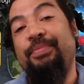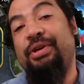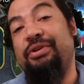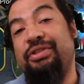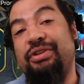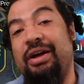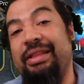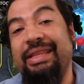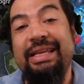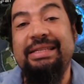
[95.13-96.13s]
there's
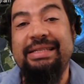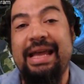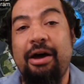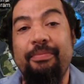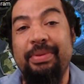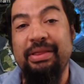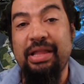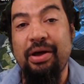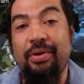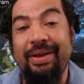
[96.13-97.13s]
links down
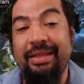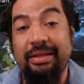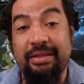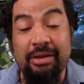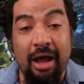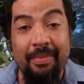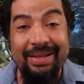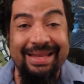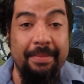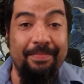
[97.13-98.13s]
below in the
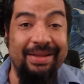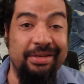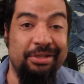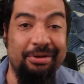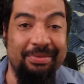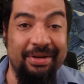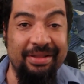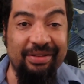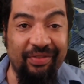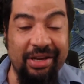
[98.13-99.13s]
comment and pinned description of
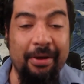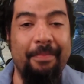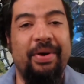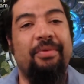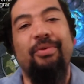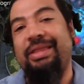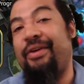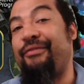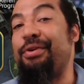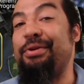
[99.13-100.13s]
this video. But
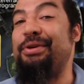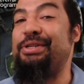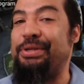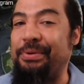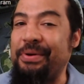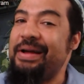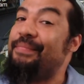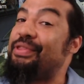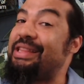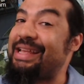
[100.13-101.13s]
without further ado,
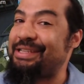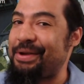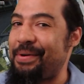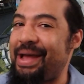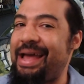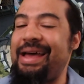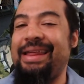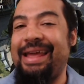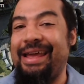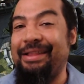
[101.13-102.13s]
let's go ahead
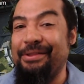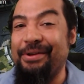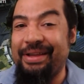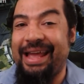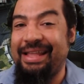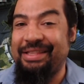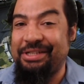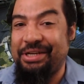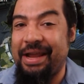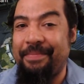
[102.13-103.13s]
and look at
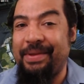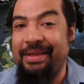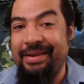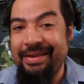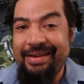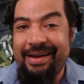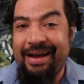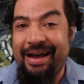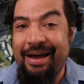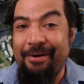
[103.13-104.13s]
this champion,
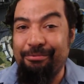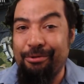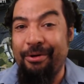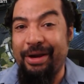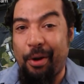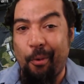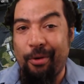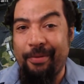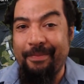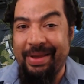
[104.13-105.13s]
Roric
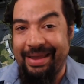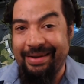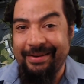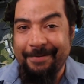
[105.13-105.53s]
Wyrmbane.